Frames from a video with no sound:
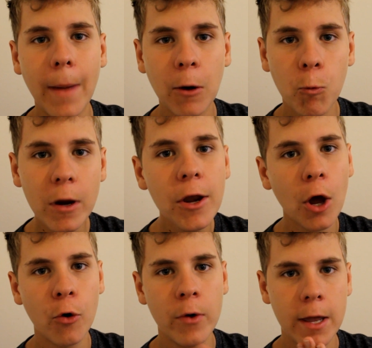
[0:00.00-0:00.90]
My
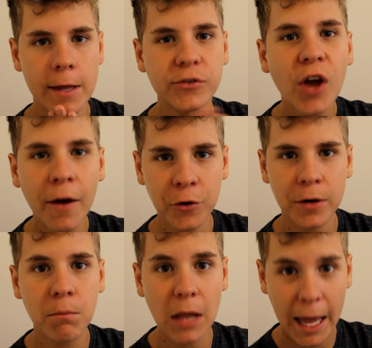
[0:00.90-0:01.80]
window is covered
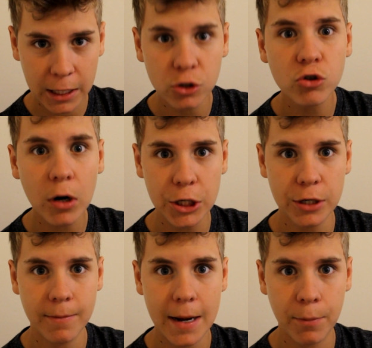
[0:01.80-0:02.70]
in black
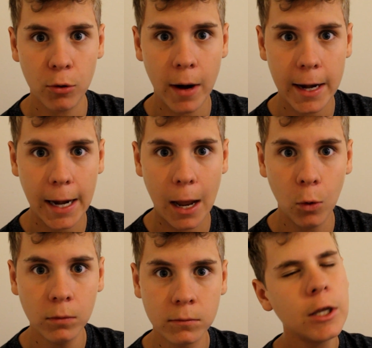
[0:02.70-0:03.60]
construction paper right
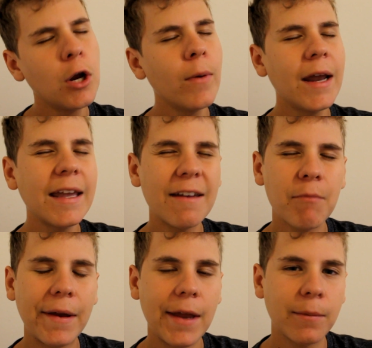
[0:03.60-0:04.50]
now. You know, and I give
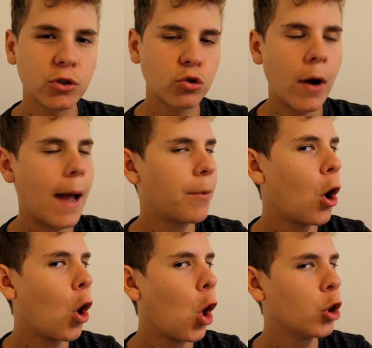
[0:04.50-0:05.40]
my neighbors crap
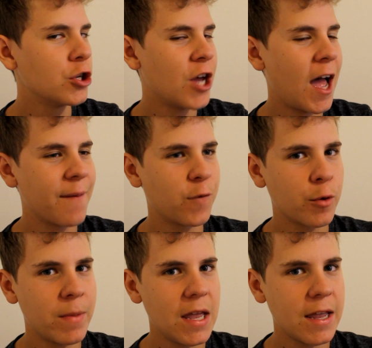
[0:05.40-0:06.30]
all the time for
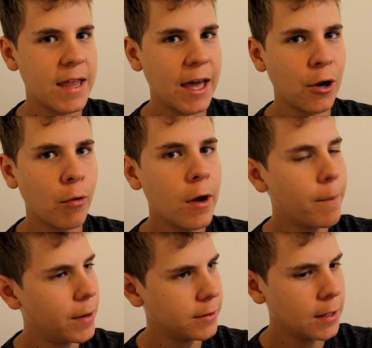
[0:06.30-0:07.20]
being ghetto,
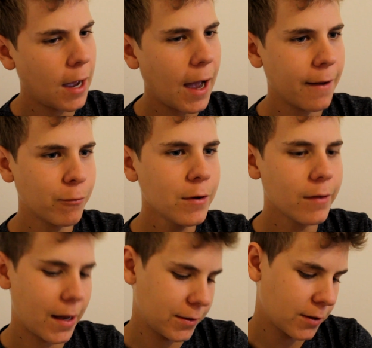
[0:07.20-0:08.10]
but I've
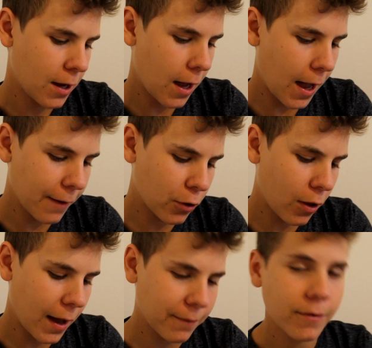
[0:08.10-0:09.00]
realized I've
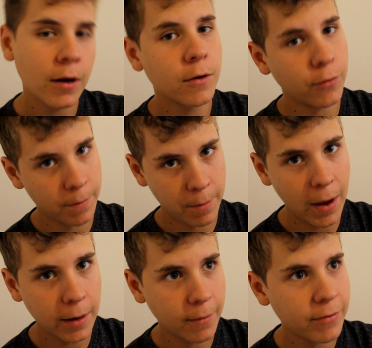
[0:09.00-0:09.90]
climbed from the
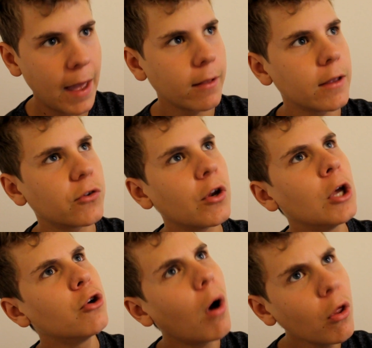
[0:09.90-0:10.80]
bottom of that list
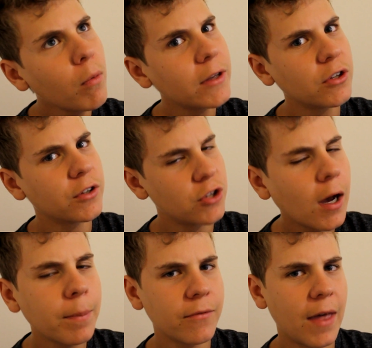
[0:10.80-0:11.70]
to all the way to the
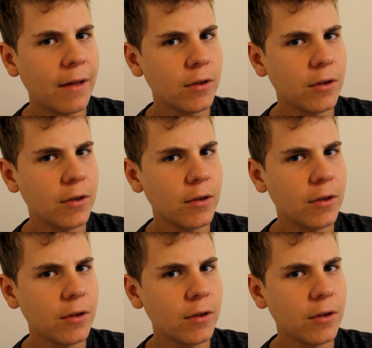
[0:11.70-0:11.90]
top of that